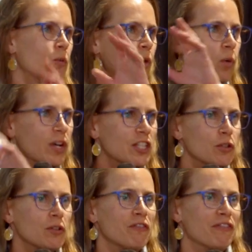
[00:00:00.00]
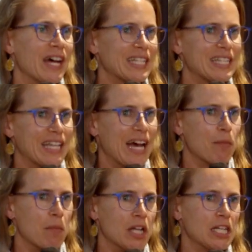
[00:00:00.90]
Well, once you invest that
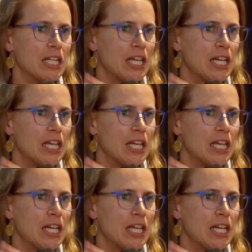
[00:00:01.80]
money